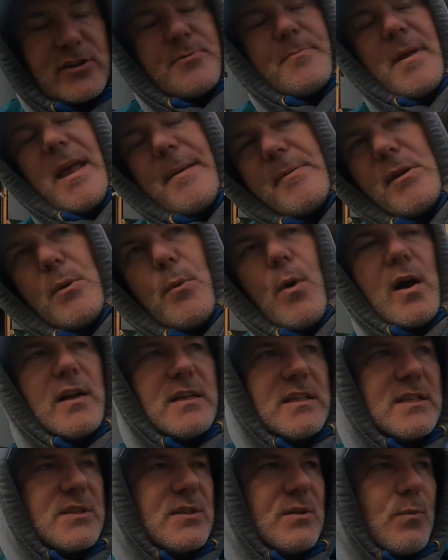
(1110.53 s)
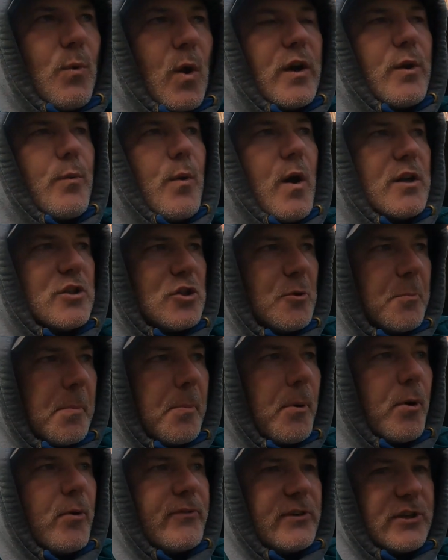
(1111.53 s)
So maybe one of the ones up
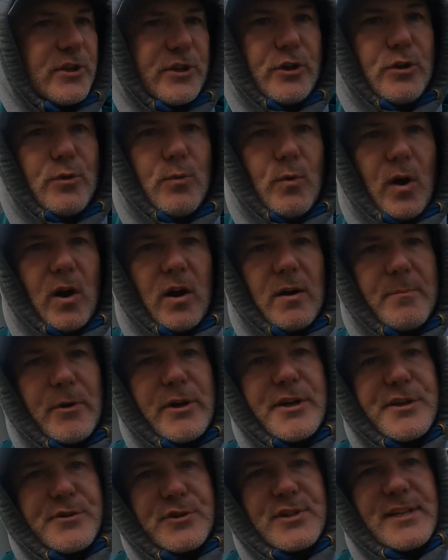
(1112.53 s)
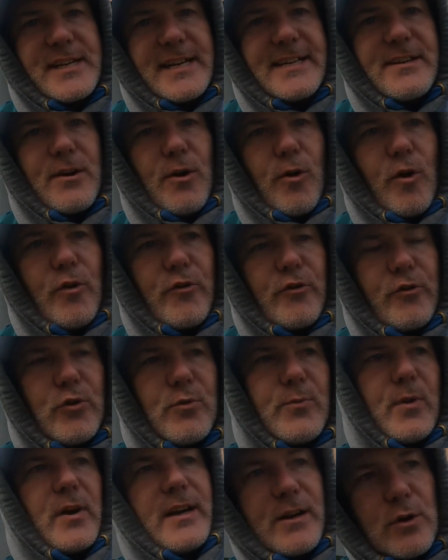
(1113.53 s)
above will do, or I might just need to order
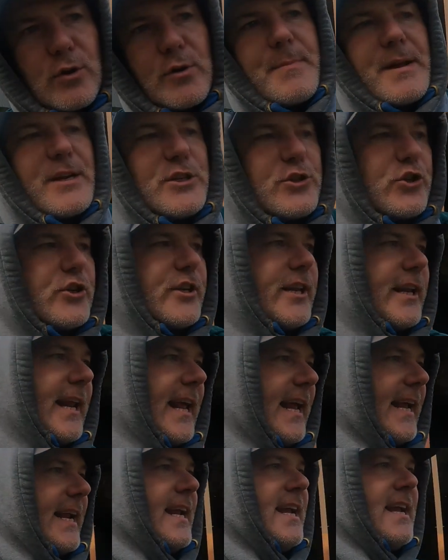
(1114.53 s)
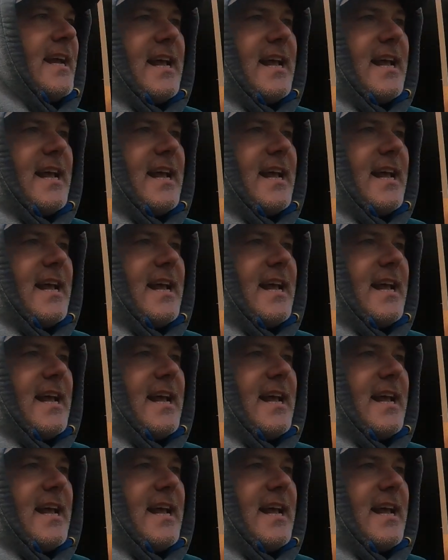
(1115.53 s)
another one. I'm going to measure it today,